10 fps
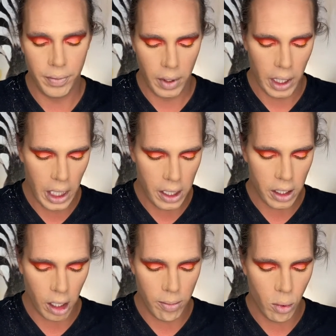These
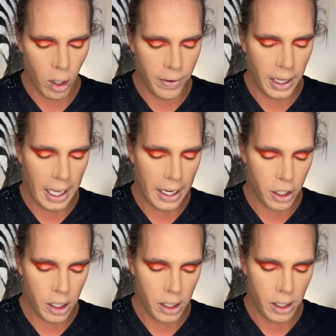are Morphe
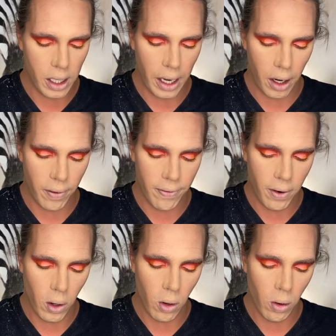lashes, they are
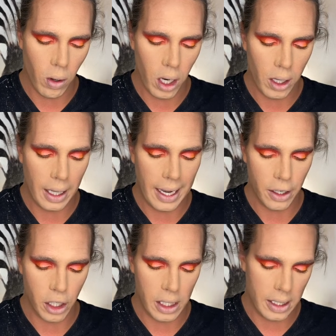faux
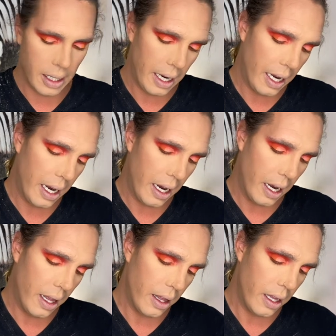lashes,
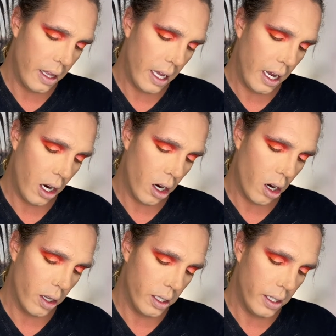and they
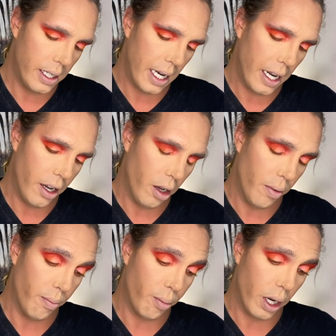are the style
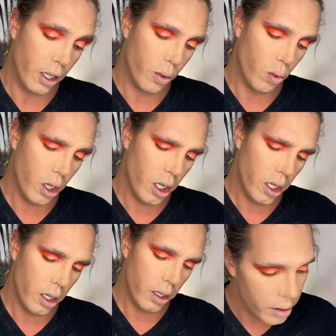Brentwood.